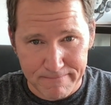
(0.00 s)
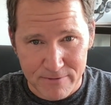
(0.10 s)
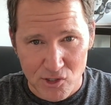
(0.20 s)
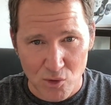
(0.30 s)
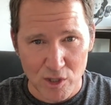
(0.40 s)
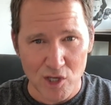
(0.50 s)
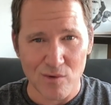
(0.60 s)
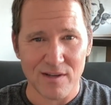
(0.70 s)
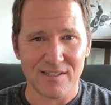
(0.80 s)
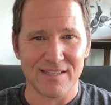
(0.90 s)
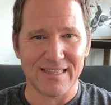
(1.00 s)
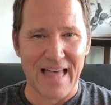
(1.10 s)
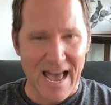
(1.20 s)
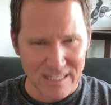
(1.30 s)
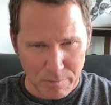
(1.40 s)
So the U.S. is
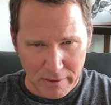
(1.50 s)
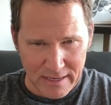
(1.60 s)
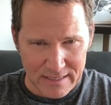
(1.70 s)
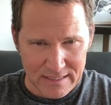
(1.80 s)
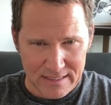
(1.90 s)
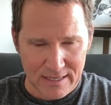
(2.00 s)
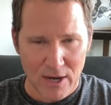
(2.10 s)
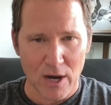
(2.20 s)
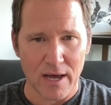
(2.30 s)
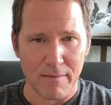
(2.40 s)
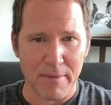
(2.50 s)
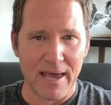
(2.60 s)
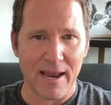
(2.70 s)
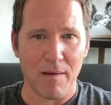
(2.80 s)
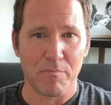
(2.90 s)
last place on
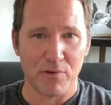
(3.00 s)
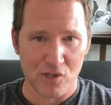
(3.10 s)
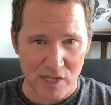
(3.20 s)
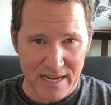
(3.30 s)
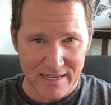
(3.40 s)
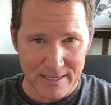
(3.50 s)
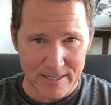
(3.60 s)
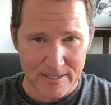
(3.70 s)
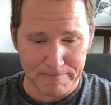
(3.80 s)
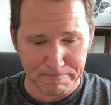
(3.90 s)
man-up percentage.